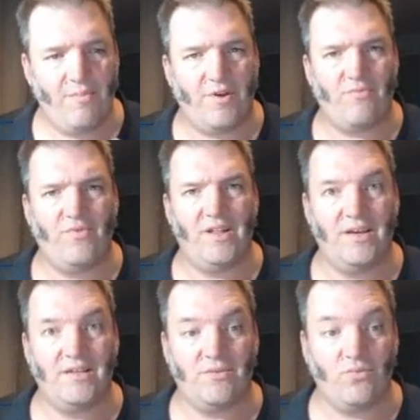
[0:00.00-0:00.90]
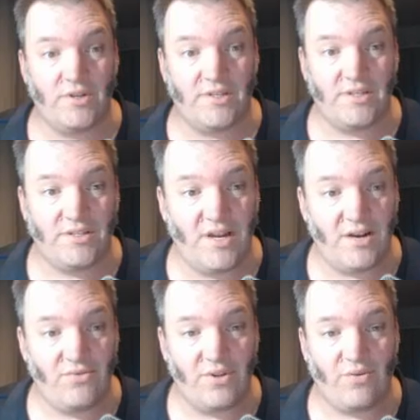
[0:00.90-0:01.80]
But really easy. What is the
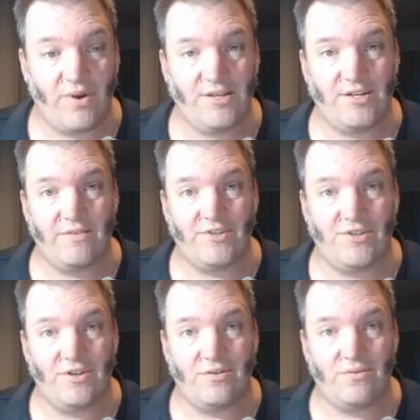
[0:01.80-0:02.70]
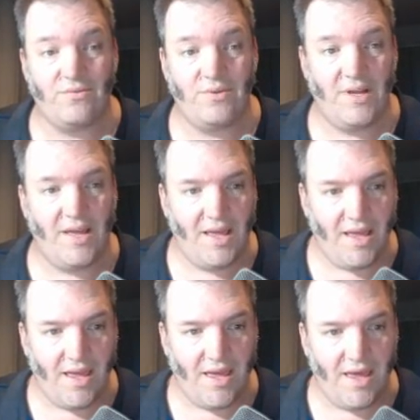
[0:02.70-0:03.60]
general equation of a circle?
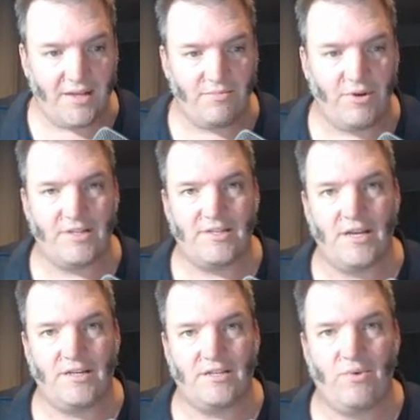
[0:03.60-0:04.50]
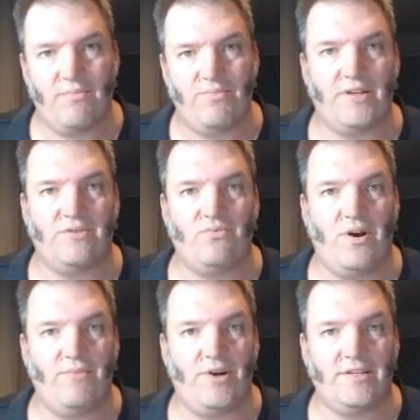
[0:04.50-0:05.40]
X minus h squared plus
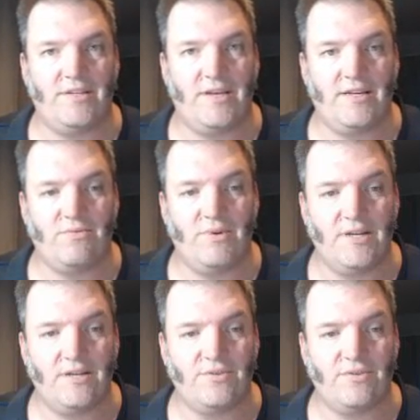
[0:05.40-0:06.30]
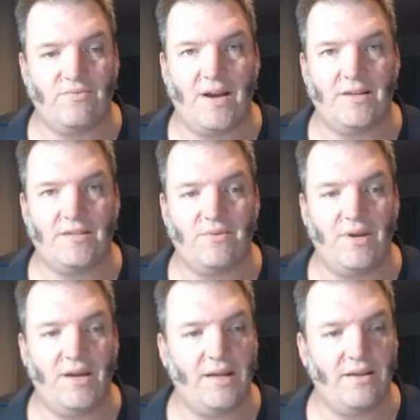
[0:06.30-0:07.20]
y minus k squared equals the radius
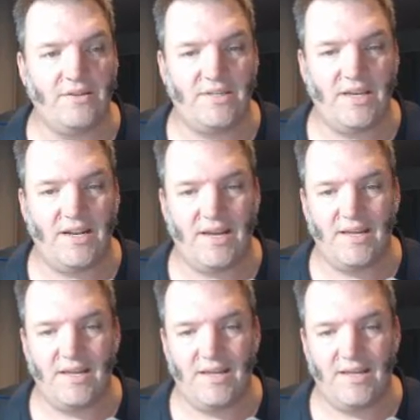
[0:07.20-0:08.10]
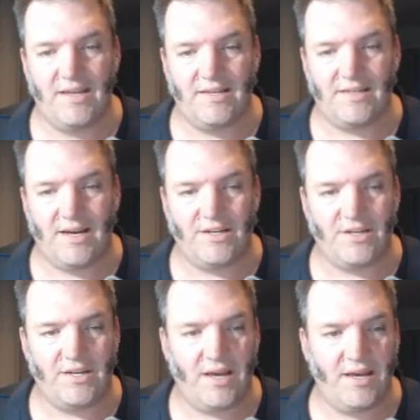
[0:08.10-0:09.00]
squared. Center is at
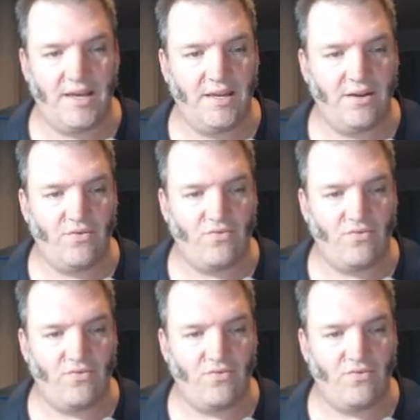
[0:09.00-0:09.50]
hk.